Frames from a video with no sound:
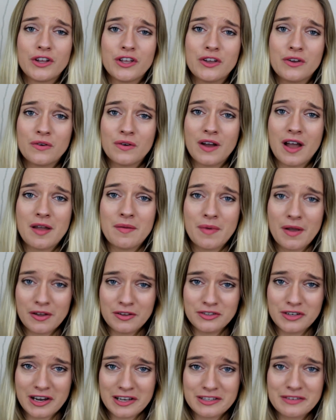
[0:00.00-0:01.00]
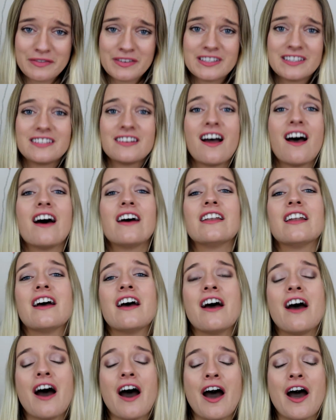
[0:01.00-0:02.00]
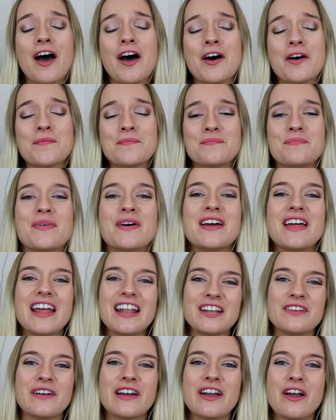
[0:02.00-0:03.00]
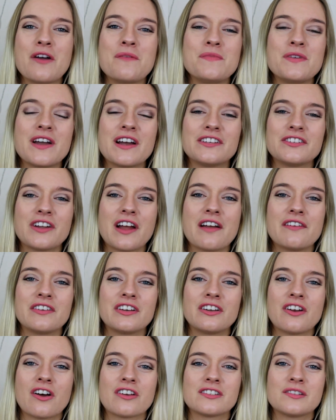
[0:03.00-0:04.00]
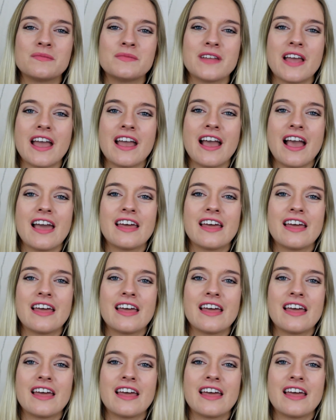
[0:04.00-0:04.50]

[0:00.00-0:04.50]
you. I apologize if it's not. But anyway, I hope you guys are having an awesome day,